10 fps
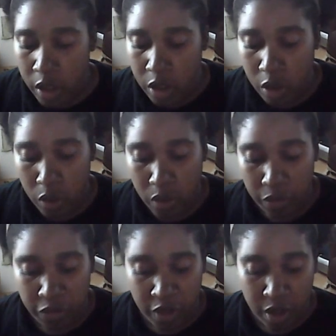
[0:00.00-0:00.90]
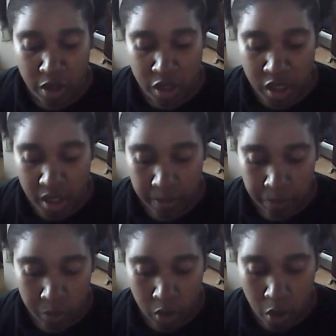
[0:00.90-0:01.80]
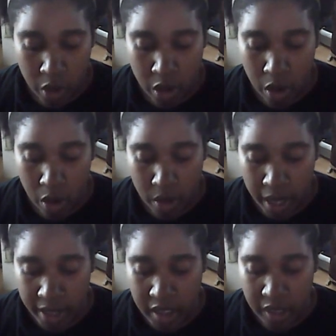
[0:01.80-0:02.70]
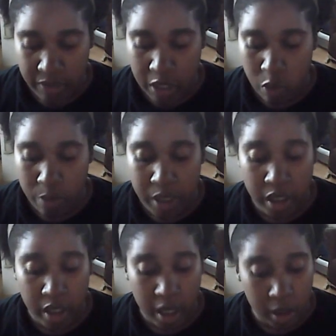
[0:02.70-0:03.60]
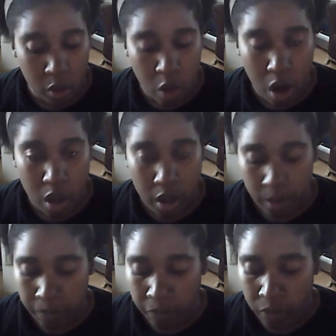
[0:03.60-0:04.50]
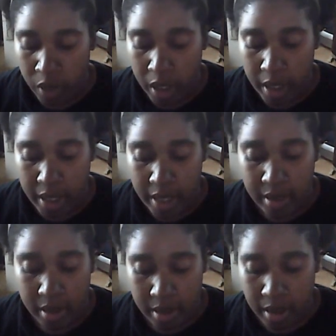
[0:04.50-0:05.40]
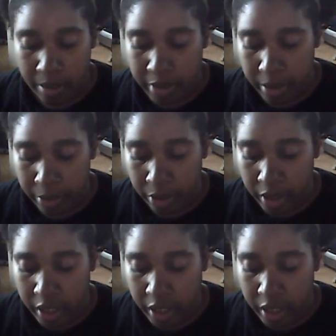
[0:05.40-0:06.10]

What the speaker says: So the first on your own activity will be the color walk, and that's in September.